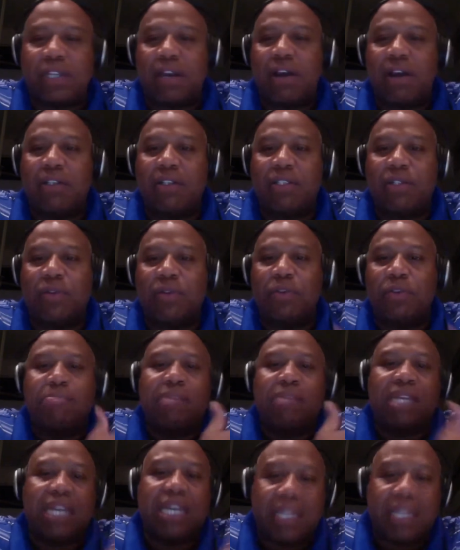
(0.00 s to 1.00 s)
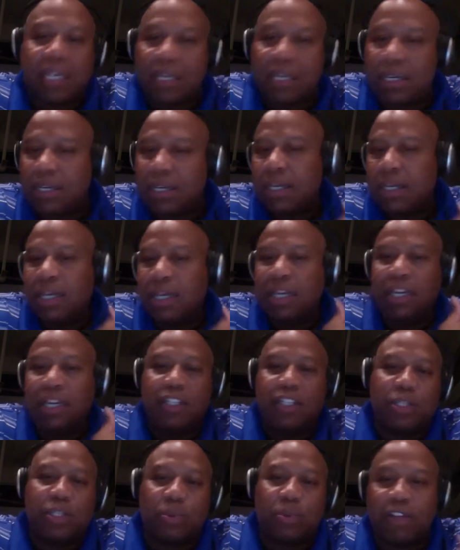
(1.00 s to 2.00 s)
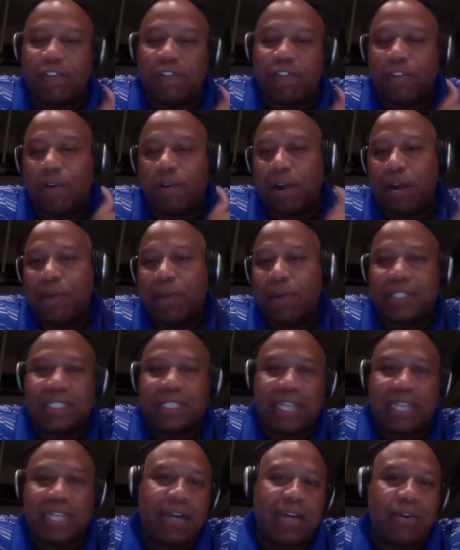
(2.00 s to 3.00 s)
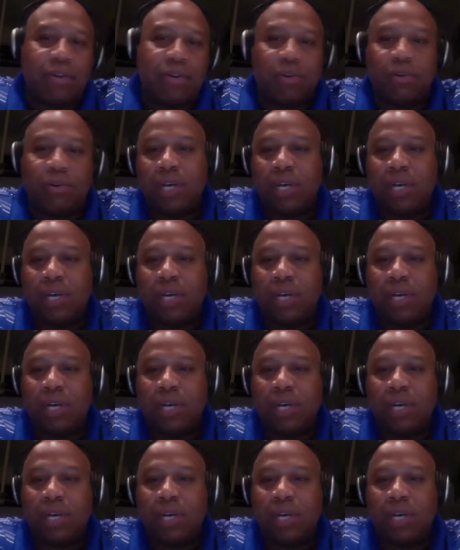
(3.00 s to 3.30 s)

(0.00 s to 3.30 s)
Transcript: So the media in this 24-hour cycle,